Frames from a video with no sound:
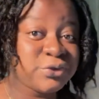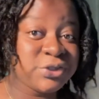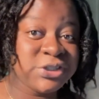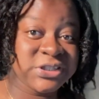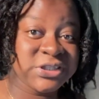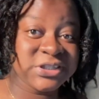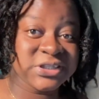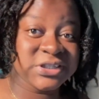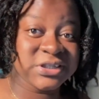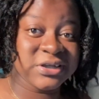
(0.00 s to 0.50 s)

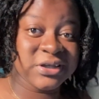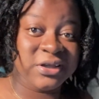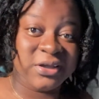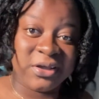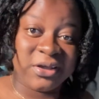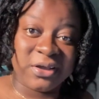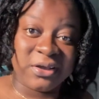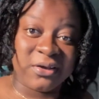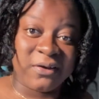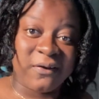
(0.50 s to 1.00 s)
issues with
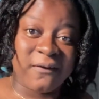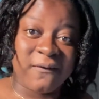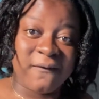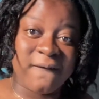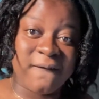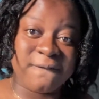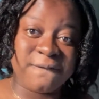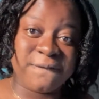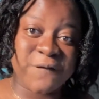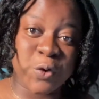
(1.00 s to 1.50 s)

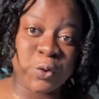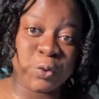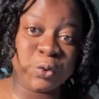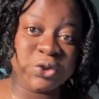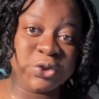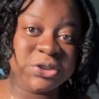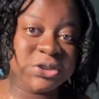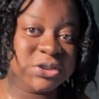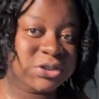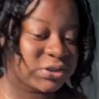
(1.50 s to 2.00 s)
the
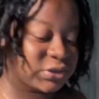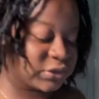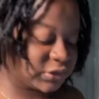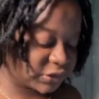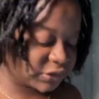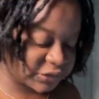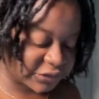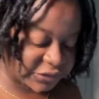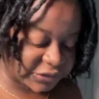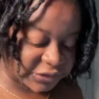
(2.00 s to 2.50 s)
phone,
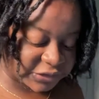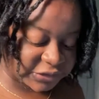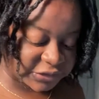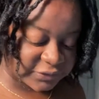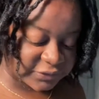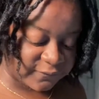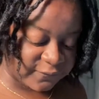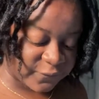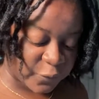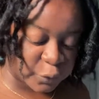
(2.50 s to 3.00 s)
because
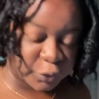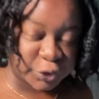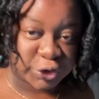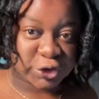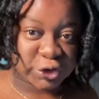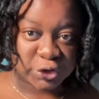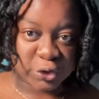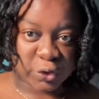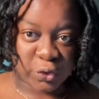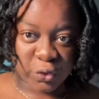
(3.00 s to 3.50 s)
the phone
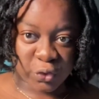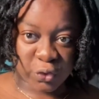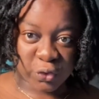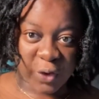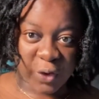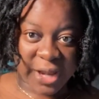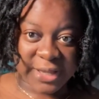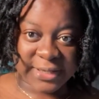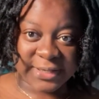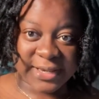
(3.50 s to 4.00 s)
is
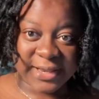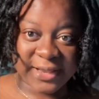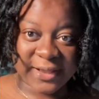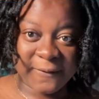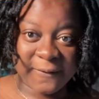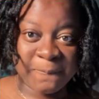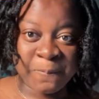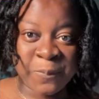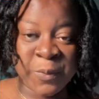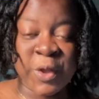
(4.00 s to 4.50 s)
right there.
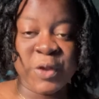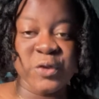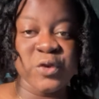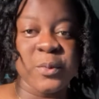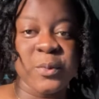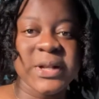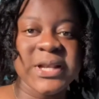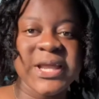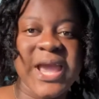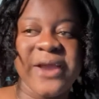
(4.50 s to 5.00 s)

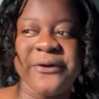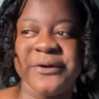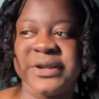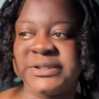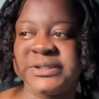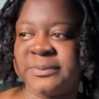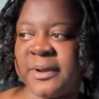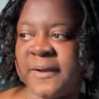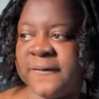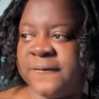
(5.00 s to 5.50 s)
Normally I
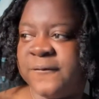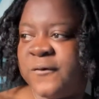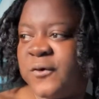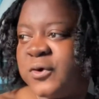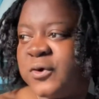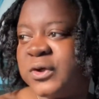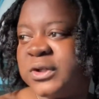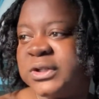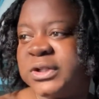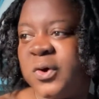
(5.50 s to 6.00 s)
rest my
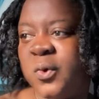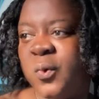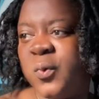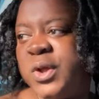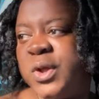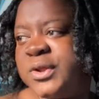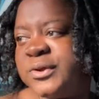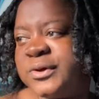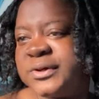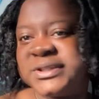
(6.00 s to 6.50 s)
phone on the
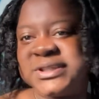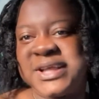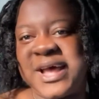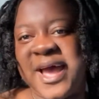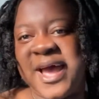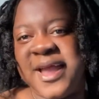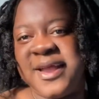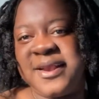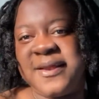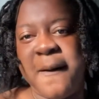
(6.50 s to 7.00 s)
window
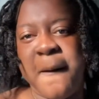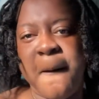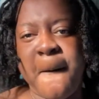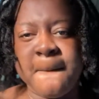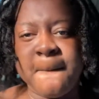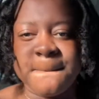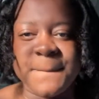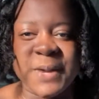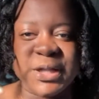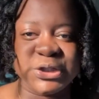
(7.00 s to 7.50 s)
side,
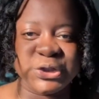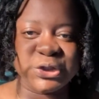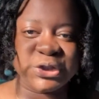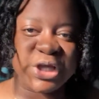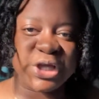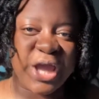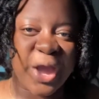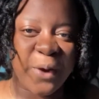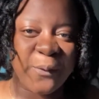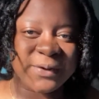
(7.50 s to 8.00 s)
but
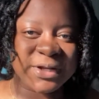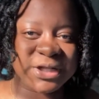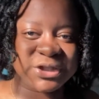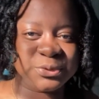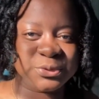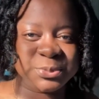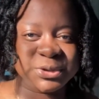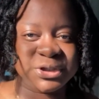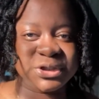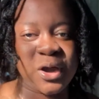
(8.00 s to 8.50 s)
today I wanted
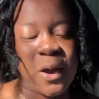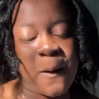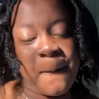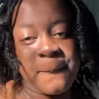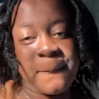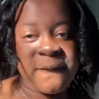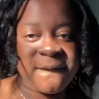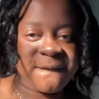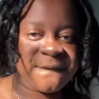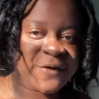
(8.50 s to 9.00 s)
to be
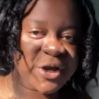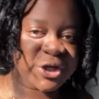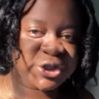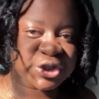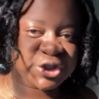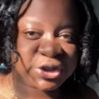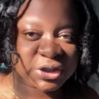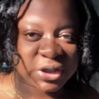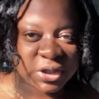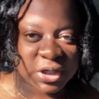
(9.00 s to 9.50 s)

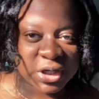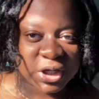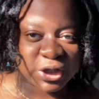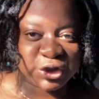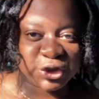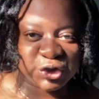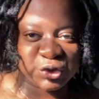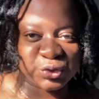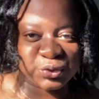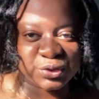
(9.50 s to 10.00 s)
professional
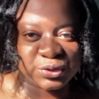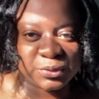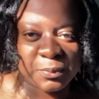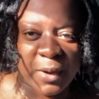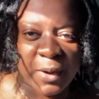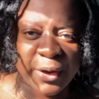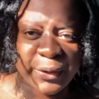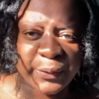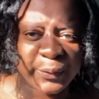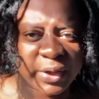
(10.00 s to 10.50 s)
and use
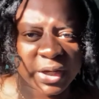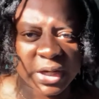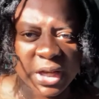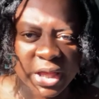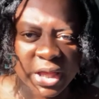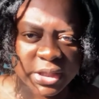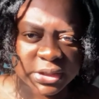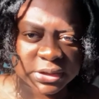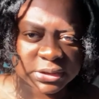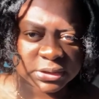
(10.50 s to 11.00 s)
my ring light.